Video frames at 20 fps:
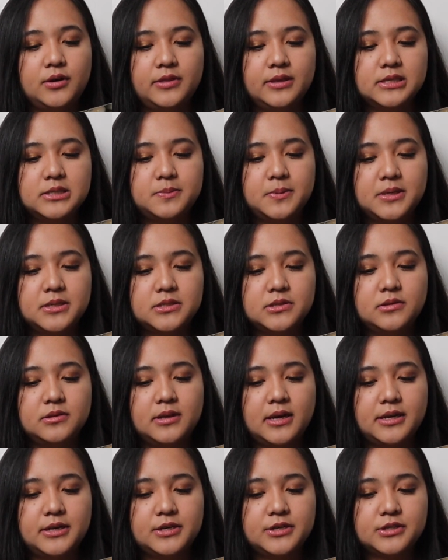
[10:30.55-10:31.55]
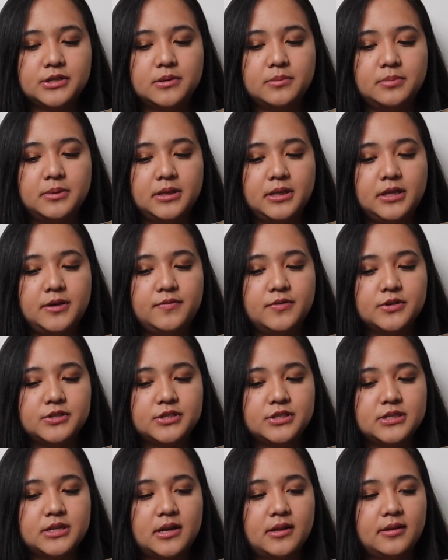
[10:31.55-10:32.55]
This pencil liner is completely
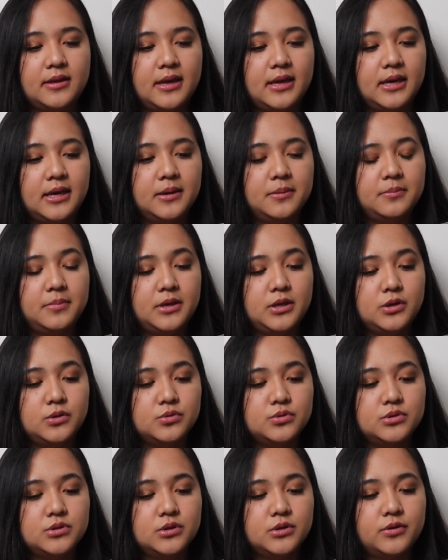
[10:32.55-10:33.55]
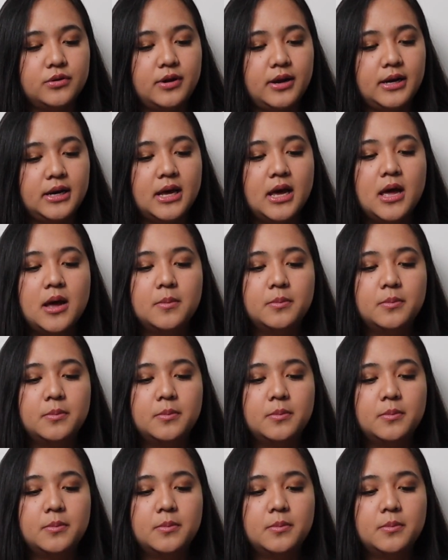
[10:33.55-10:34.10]
versatile and can be used to create